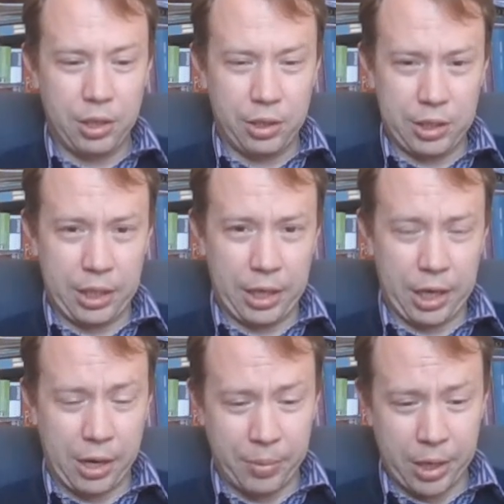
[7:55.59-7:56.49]
You see that
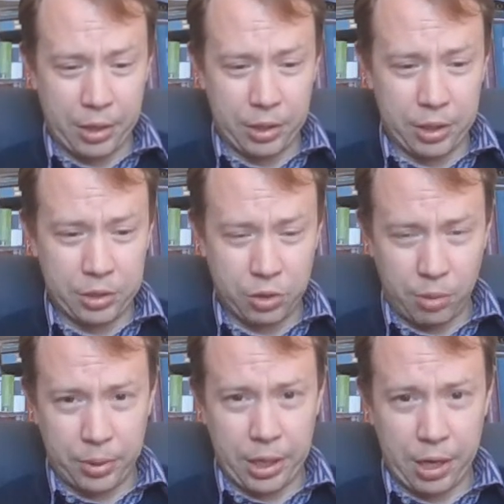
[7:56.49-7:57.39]
come out in
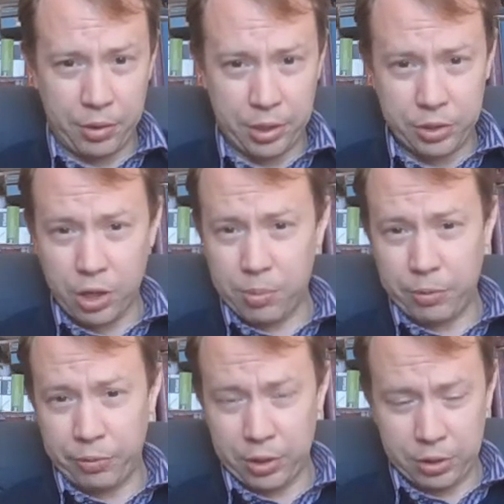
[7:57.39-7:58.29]
Schopenhauer and in German
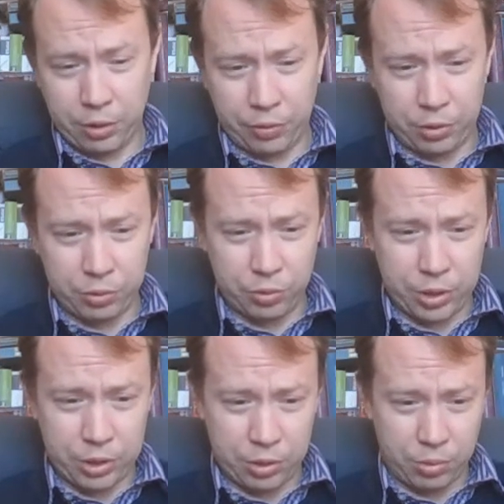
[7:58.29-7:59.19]
philosophical
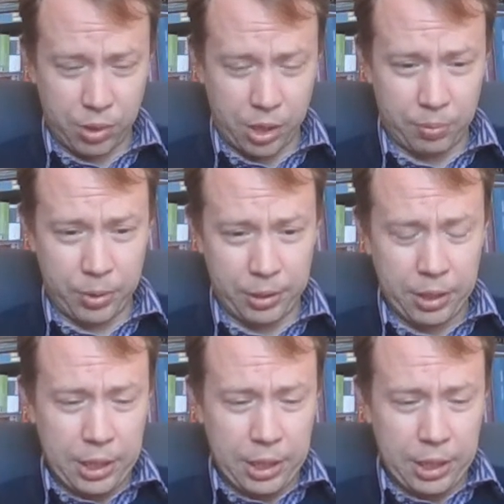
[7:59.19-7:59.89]
tradition quite a bit.